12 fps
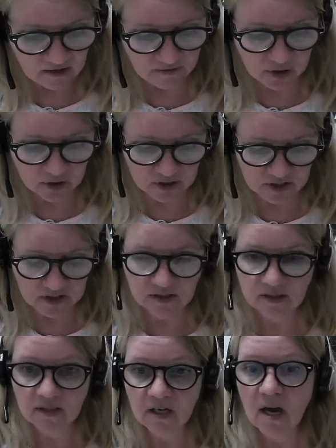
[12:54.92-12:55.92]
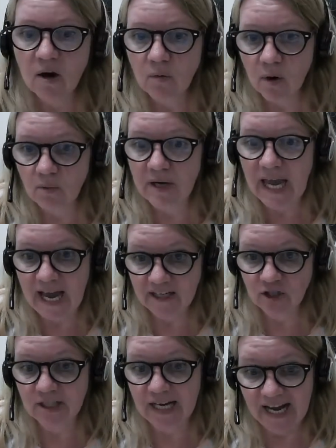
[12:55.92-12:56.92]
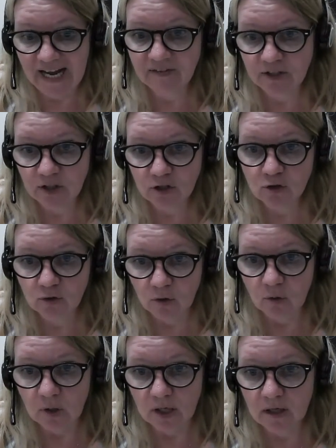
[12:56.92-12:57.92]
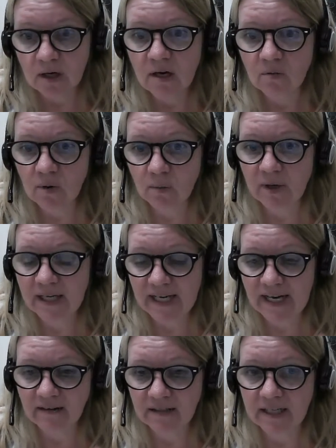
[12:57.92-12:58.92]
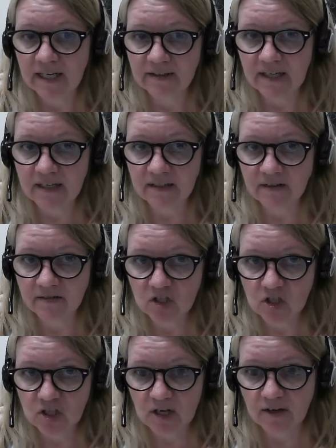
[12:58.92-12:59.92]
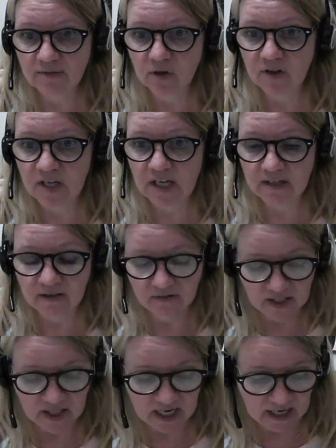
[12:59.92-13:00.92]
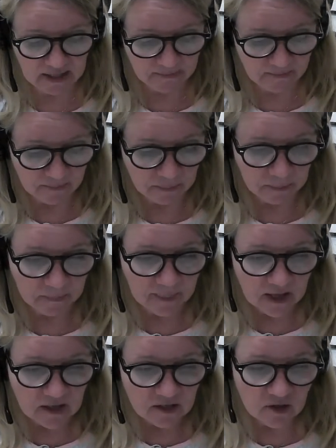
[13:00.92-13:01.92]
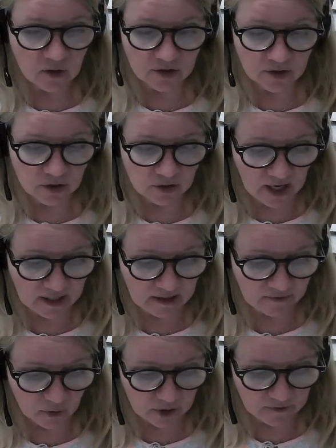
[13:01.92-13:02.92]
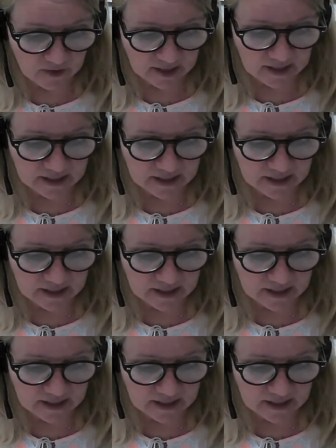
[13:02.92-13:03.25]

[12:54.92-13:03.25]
versus what we actually have in the drawer when we count it at the end of the shift or the end of the day. So on 294, you've got